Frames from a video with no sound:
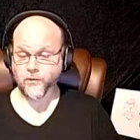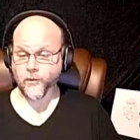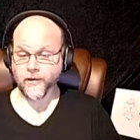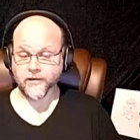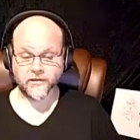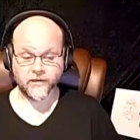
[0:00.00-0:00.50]
the
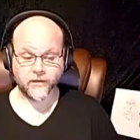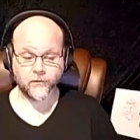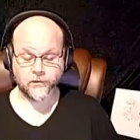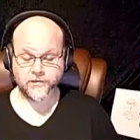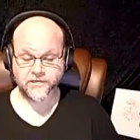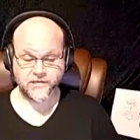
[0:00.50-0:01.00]
way that they
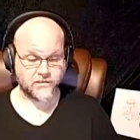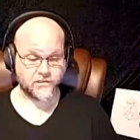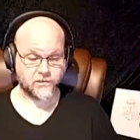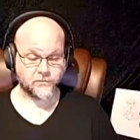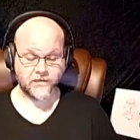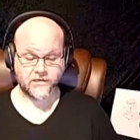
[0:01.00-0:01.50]
were sent
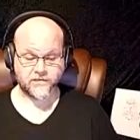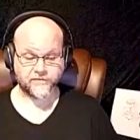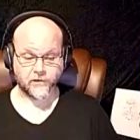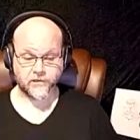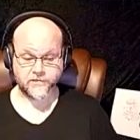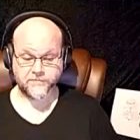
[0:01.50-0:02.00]
to me as
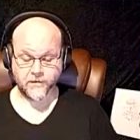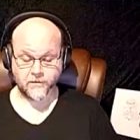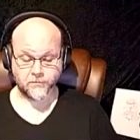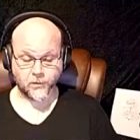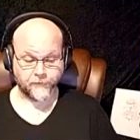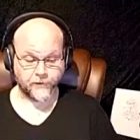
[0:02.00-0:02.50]
far as
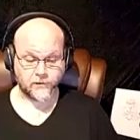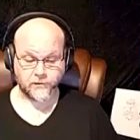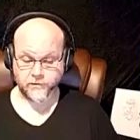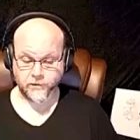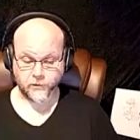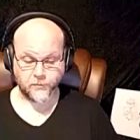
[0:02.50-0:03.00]
being
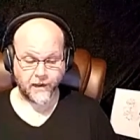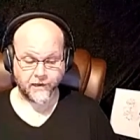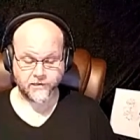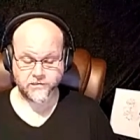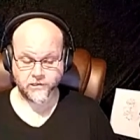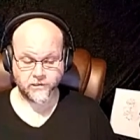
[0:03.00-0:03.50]
perfectly,
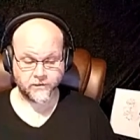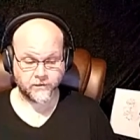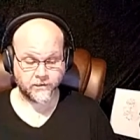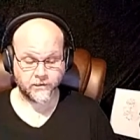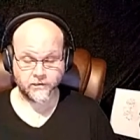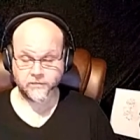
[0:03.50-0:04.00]
packaged in and
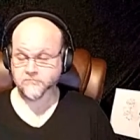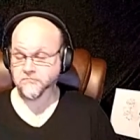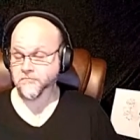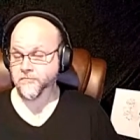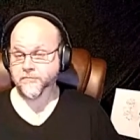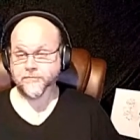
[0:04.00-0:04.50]
everything.
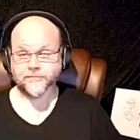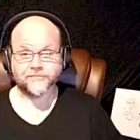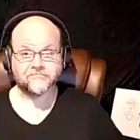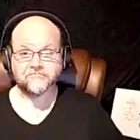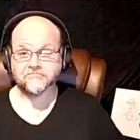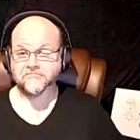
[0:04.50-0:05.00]

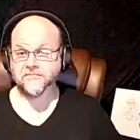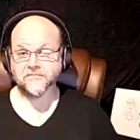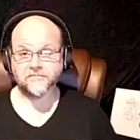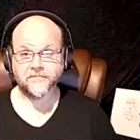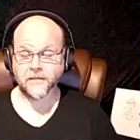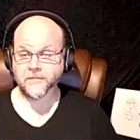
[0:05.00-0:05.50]

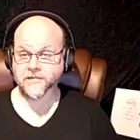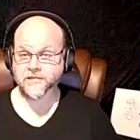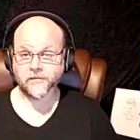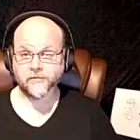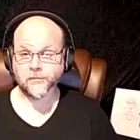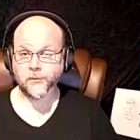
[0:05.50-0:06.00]
Demon
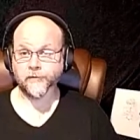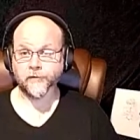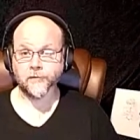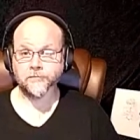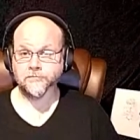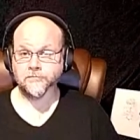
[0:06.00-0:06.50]
seal of
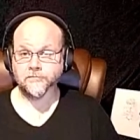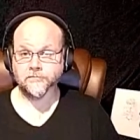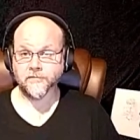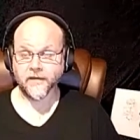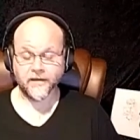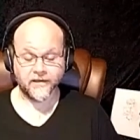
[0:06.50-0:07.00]
approval.
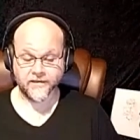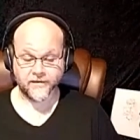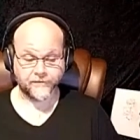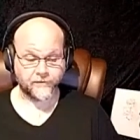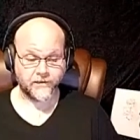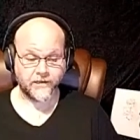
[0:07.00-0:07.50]
It
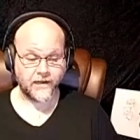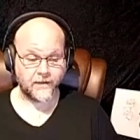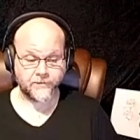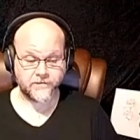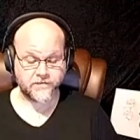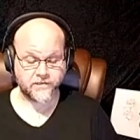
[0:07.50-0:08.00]
definitely had
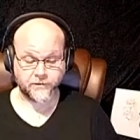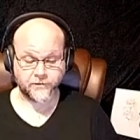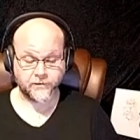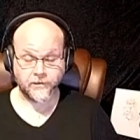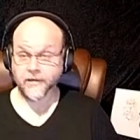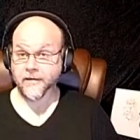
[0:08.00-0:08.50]
happened. So
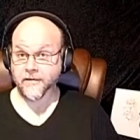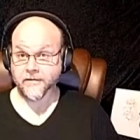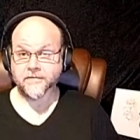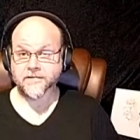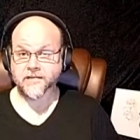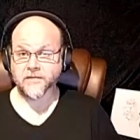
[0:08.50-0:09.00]

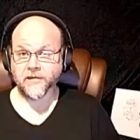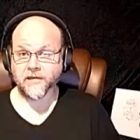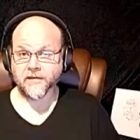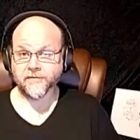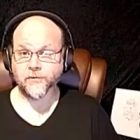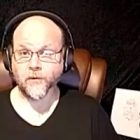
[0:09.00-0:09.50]

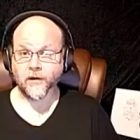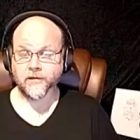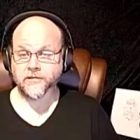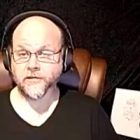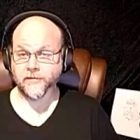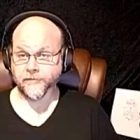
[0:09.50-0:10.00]
CB, if
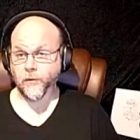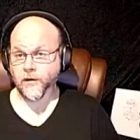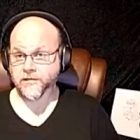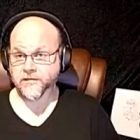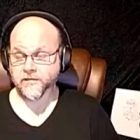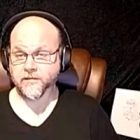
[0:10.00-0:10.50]
you're
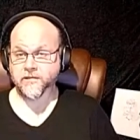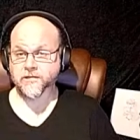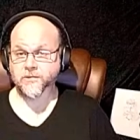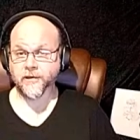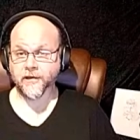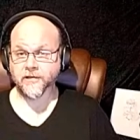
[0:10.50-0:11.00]
watching this
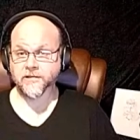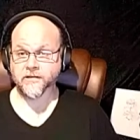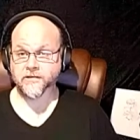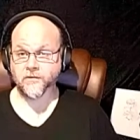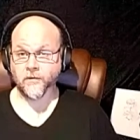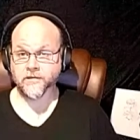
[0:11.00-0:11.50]
or you get a
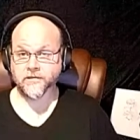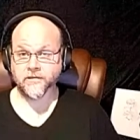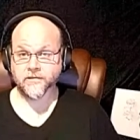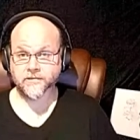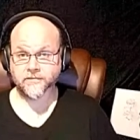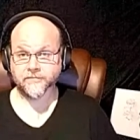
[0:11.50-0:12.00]
chance to watch this,